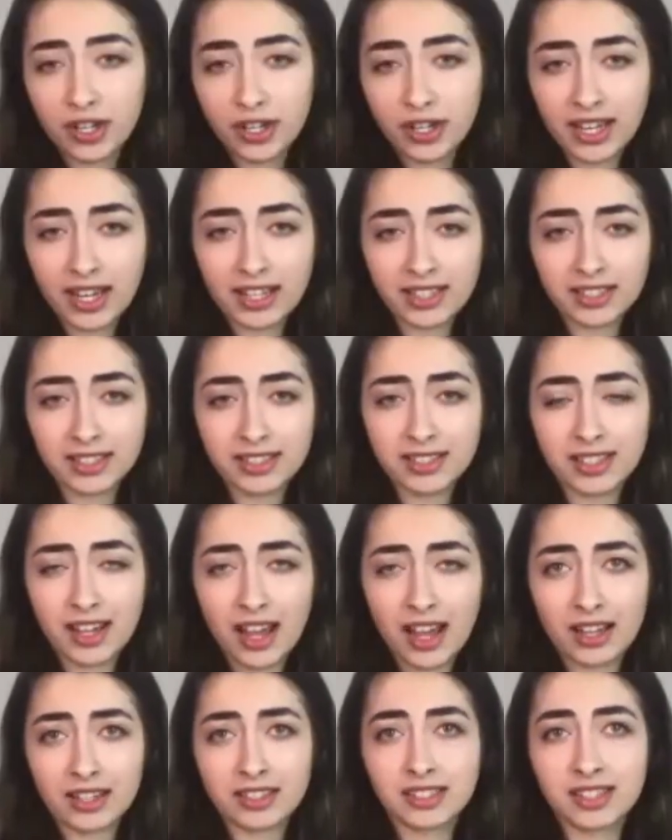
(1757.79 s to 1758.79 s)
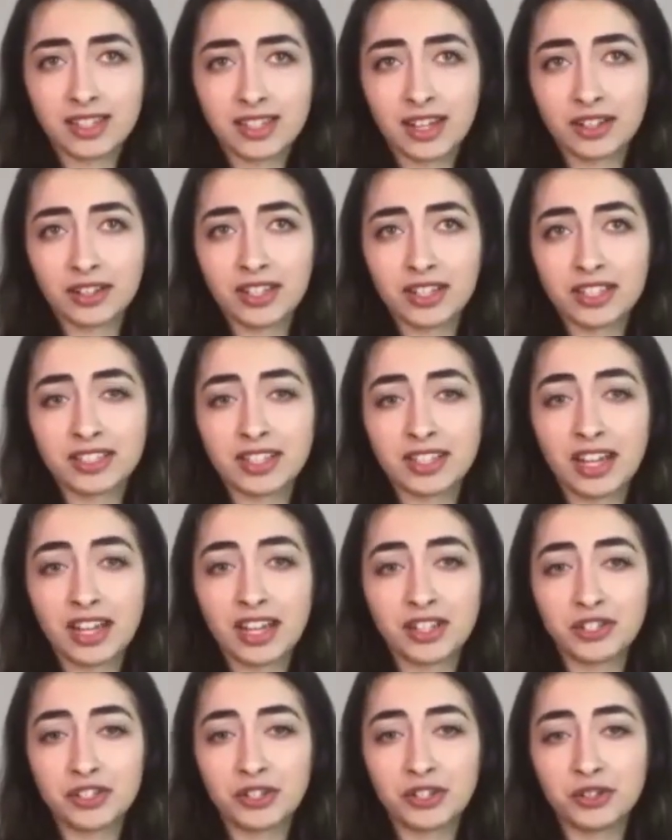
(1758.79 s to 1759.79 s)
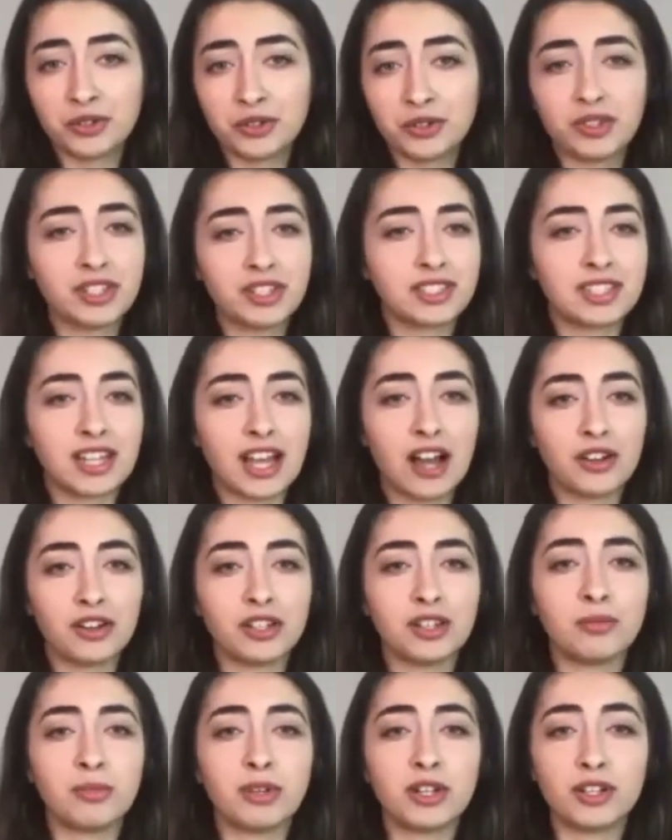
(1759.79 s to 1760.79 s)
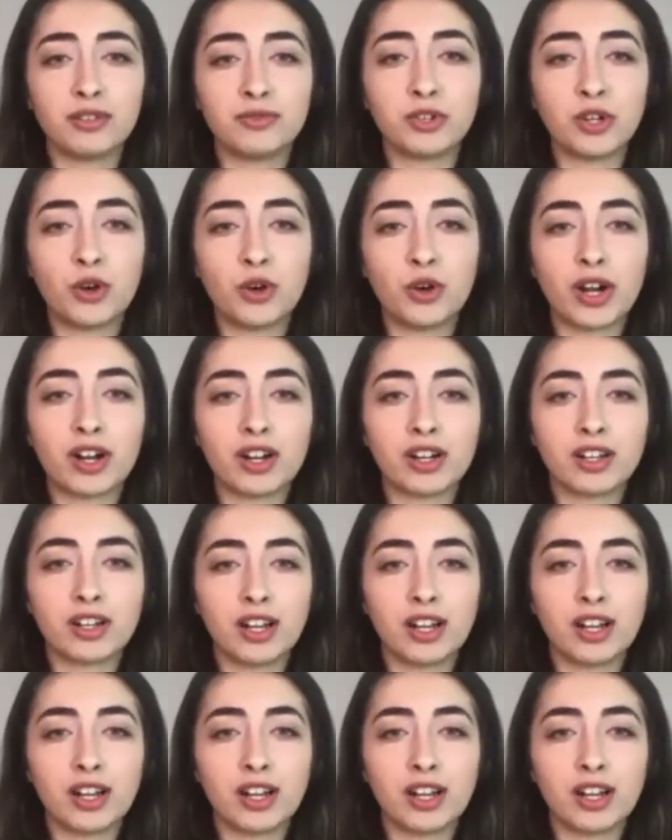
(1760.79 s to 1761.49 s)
gets accidentally sent to this town in the middle of nowhere.